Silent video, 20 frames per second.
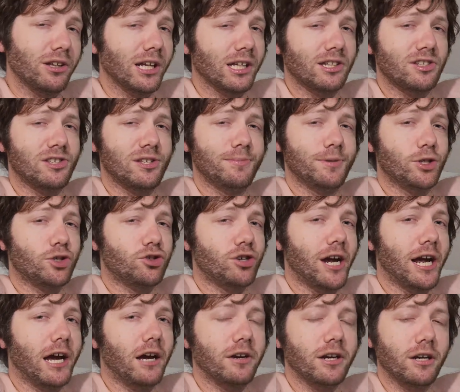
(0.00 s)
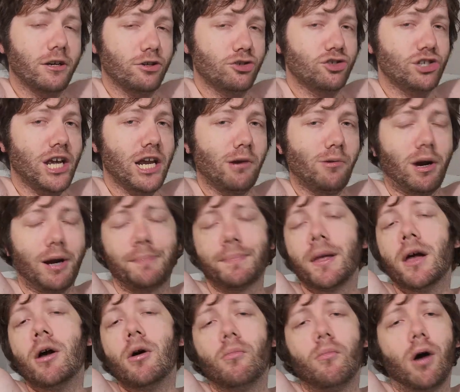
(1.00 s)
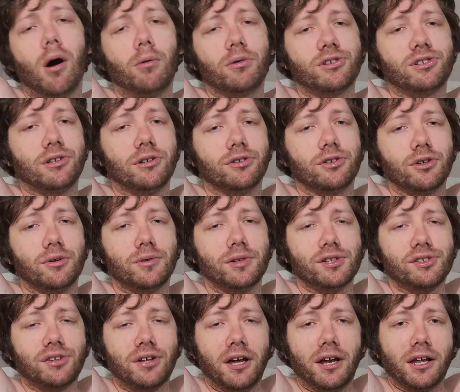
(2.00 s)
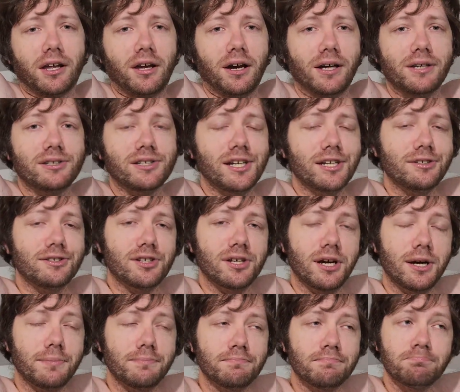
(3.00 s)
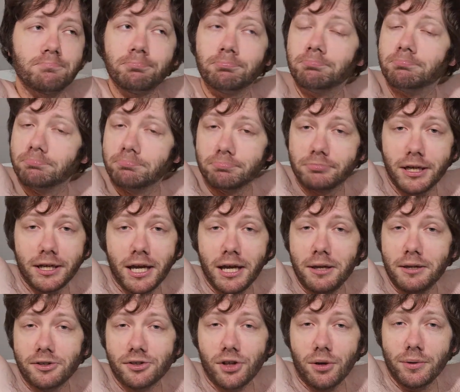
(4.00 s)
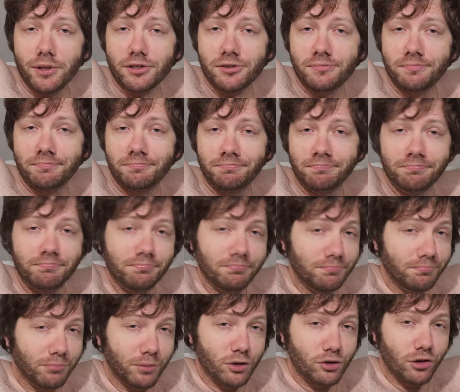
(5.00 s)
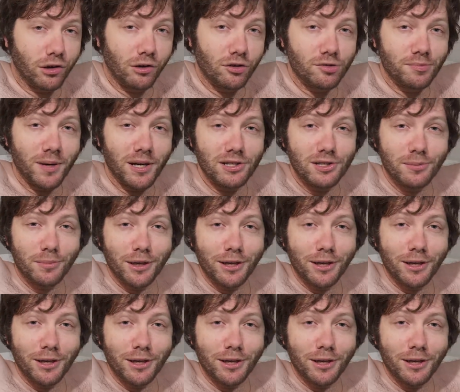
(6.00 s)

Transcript: to see me try out here in January while we're still doing this kind of content. And hey, as always, please drink responsibly.